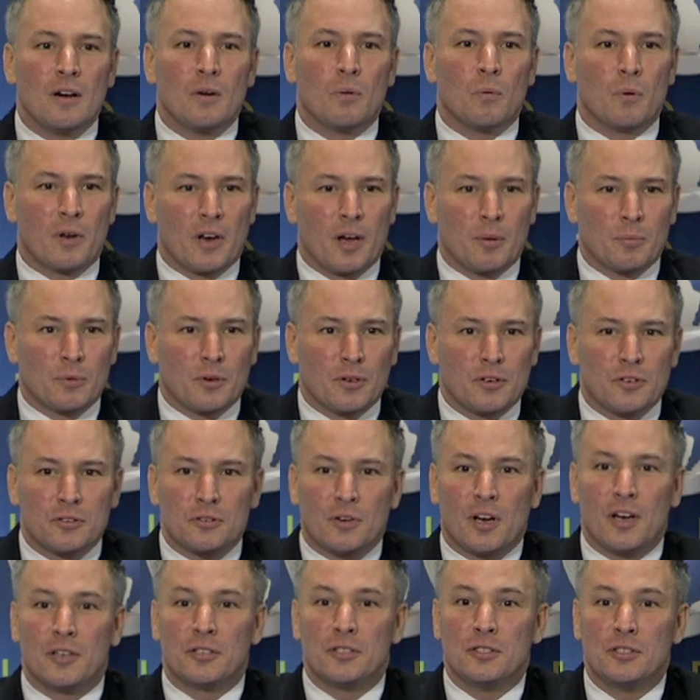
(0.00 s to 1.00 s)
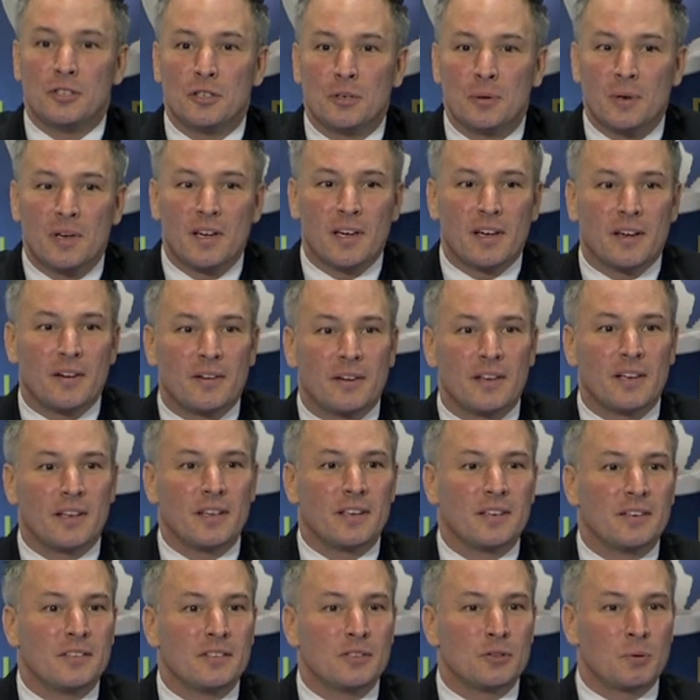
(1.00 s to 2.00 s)
What I'm going to try to do here
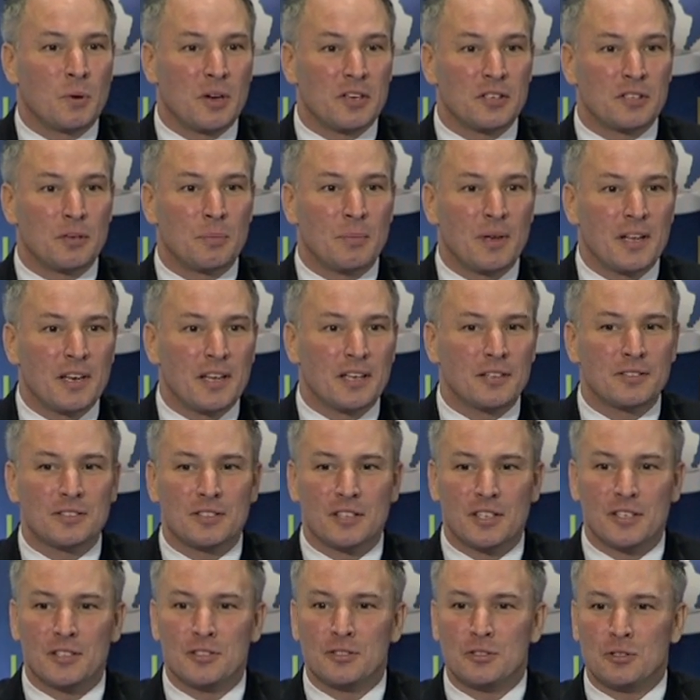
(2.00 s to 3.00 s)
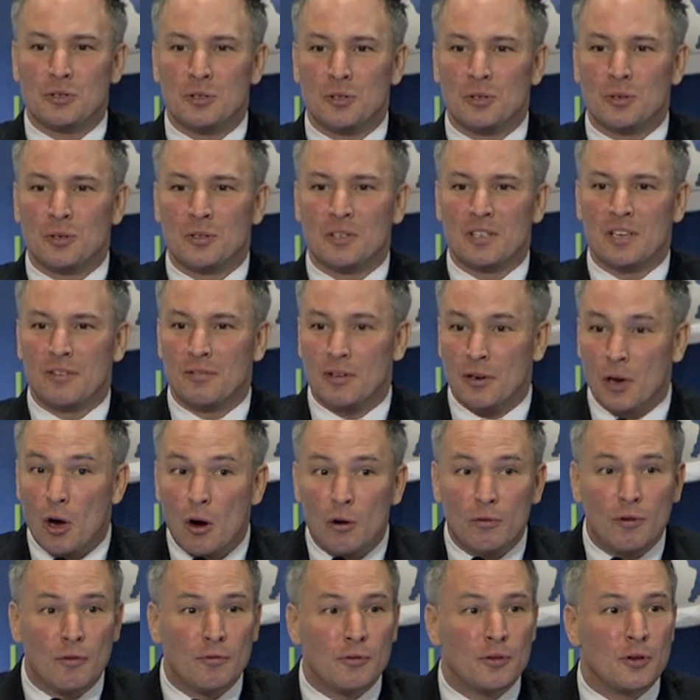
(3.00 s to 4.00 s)
in 20 minutes is to give an
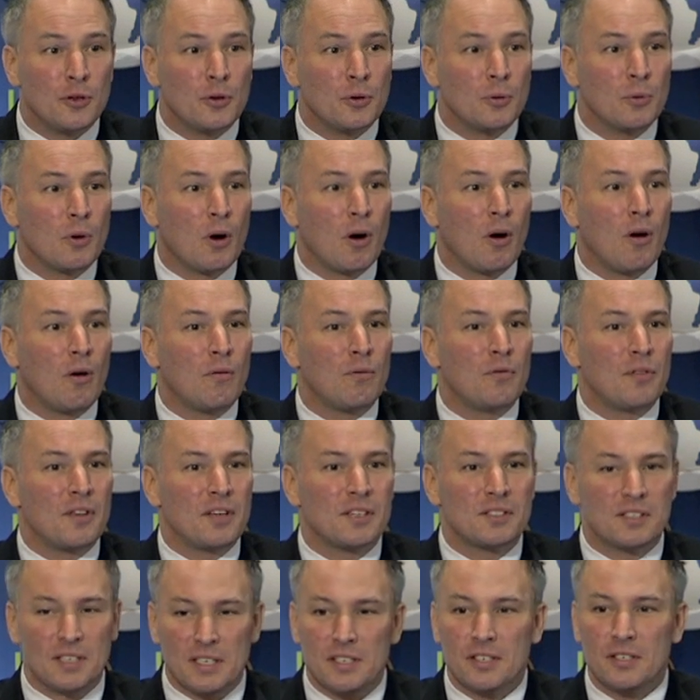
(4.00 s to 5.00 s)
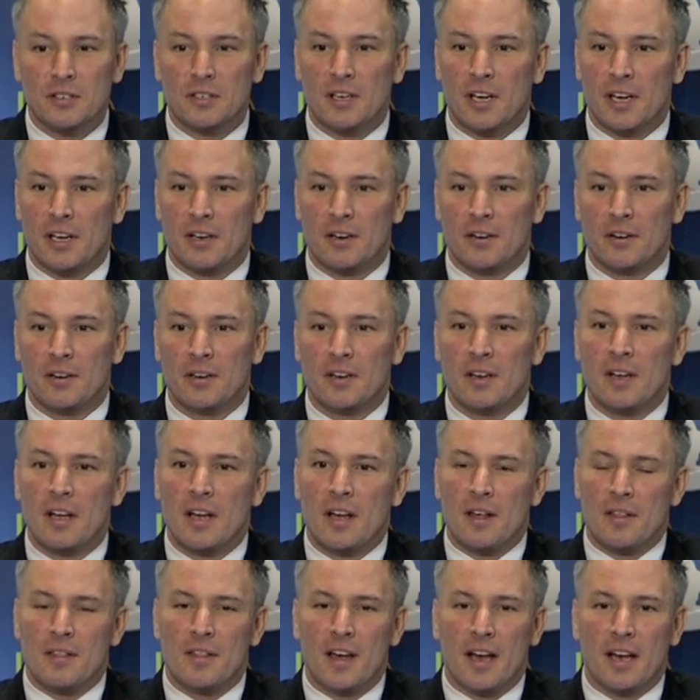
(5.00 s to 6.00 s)
overview of this indicator
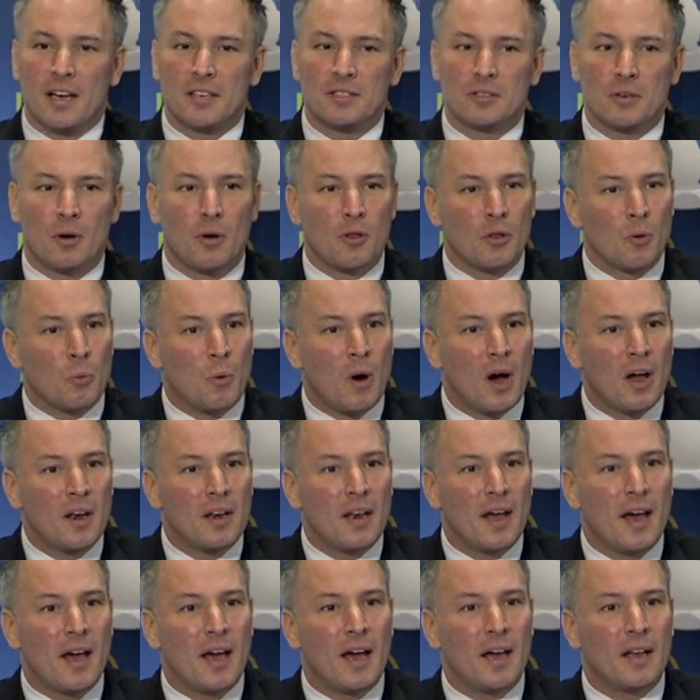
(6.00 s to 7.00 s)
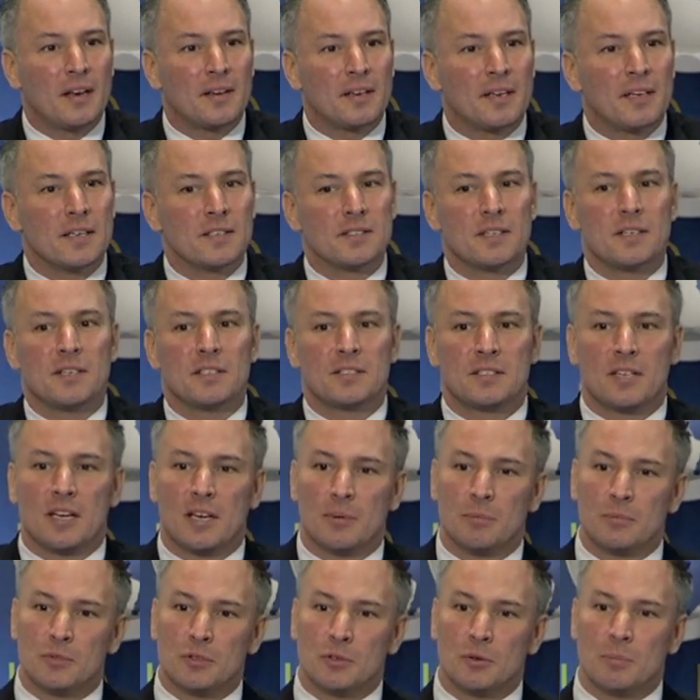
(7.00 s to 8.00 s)
that on the one hand is an
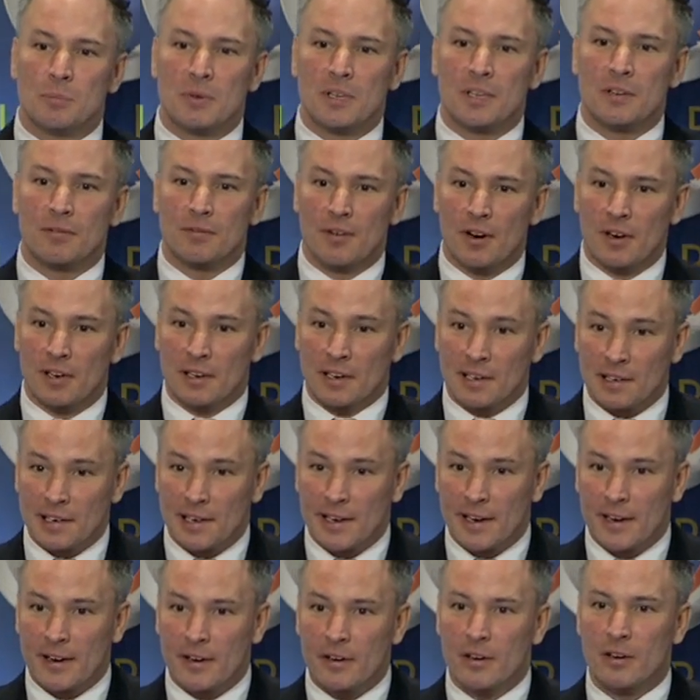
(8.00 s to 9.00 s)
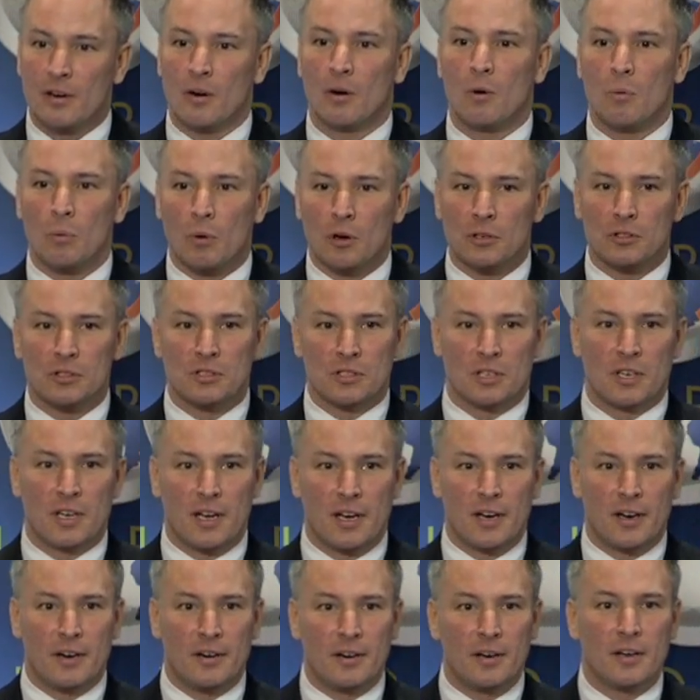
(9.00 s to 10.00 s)
attempt to be very clear on what's
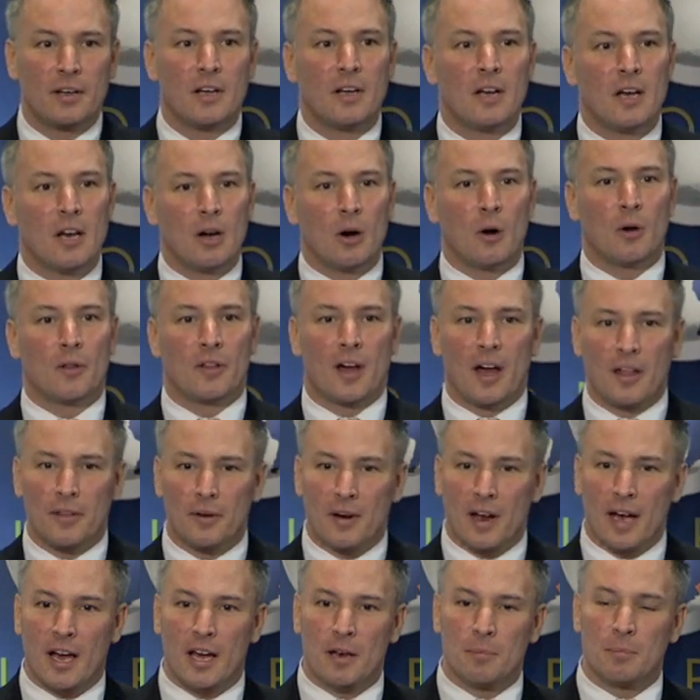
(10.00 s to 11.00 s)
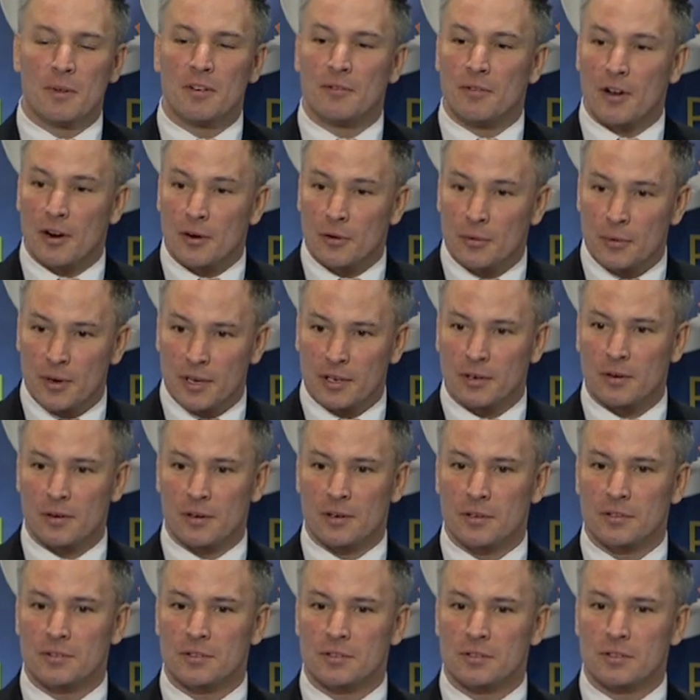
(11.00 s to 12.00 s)
here, on the other hand be very
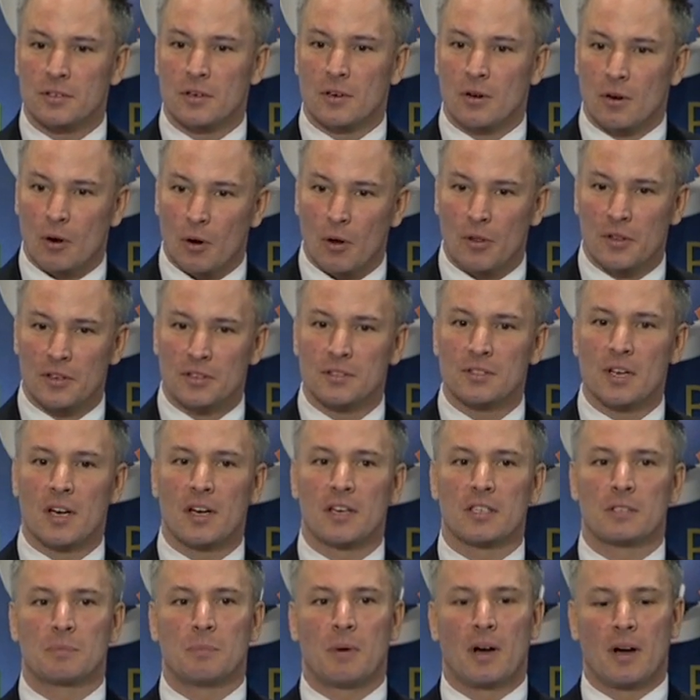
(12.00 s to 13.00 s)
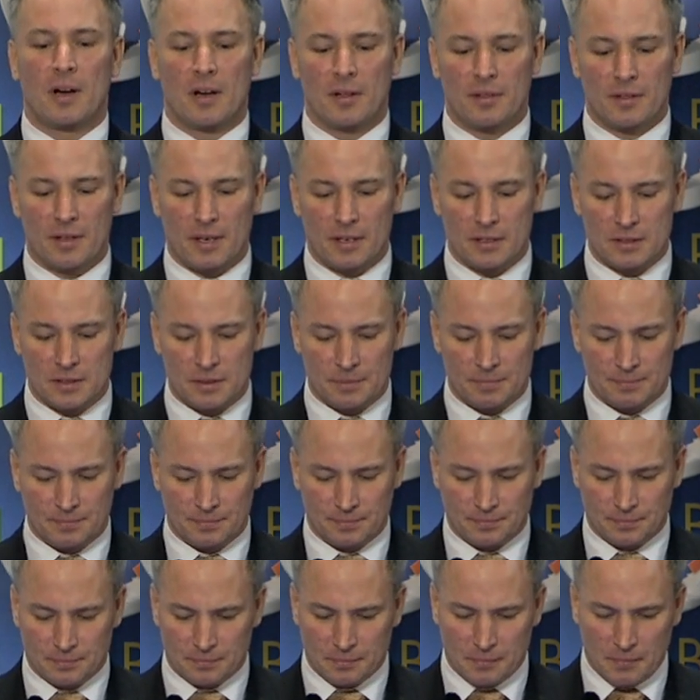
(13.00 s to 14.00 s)
rigorous on the science behind that.
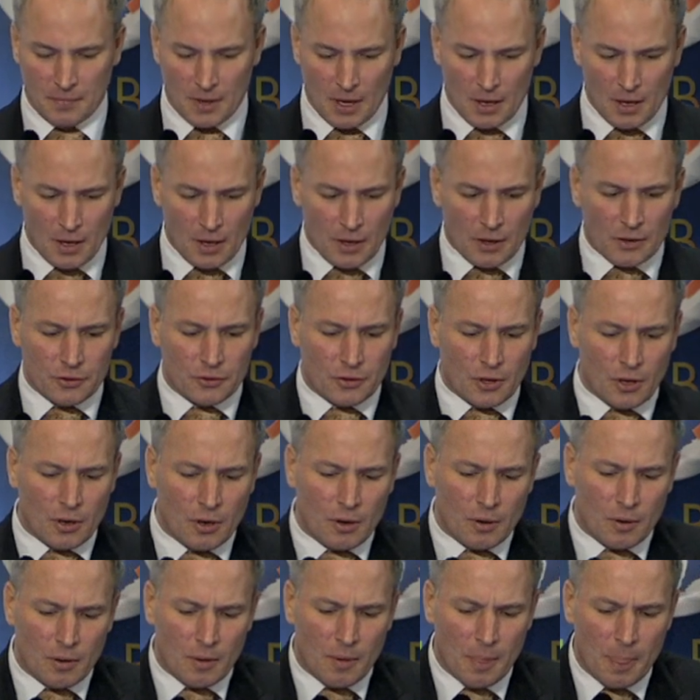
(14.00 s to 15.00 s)
So